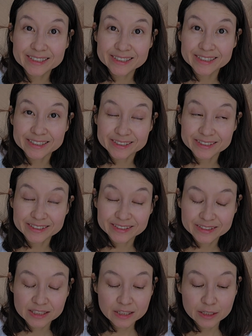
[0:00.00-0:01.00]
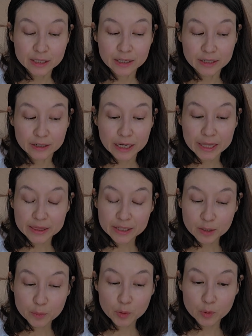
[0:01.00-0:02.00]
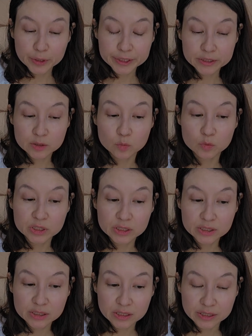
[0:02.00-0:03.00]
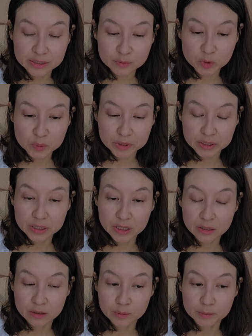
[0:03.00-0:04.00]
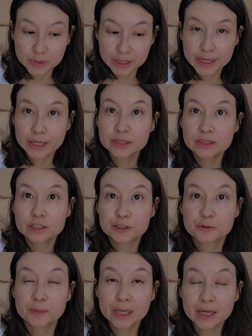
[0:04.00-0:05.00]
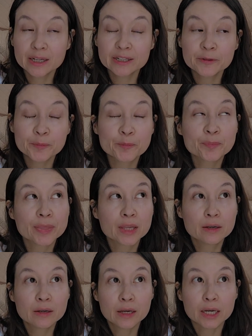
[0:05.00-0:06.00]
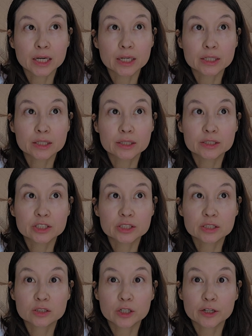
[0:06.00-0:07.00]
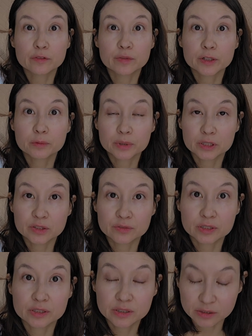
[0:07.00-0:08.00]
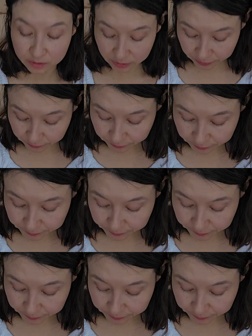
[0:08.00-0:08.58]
days. At that point, we decided we were going to come ahead to Japan and just try to find a place for us to live.